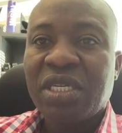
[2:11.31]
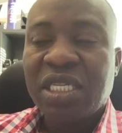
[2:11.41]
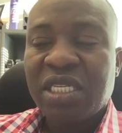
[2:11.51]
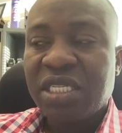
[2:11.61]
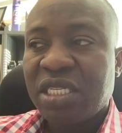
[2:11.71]

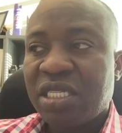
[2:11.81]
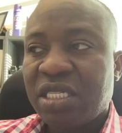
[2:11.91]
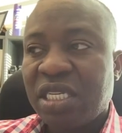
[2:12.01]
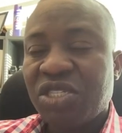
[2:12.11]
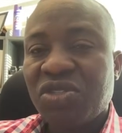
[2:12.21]
and this is
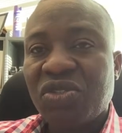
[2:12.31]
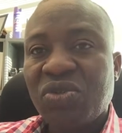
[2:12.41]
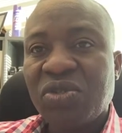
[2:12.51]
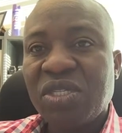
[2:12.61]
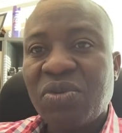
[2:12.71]
section
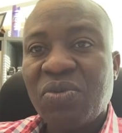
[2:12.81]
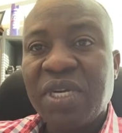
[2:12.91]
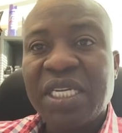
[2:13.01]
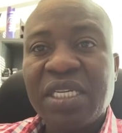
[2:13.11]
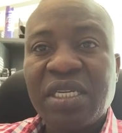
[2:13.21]

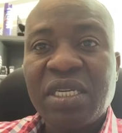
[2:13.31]
201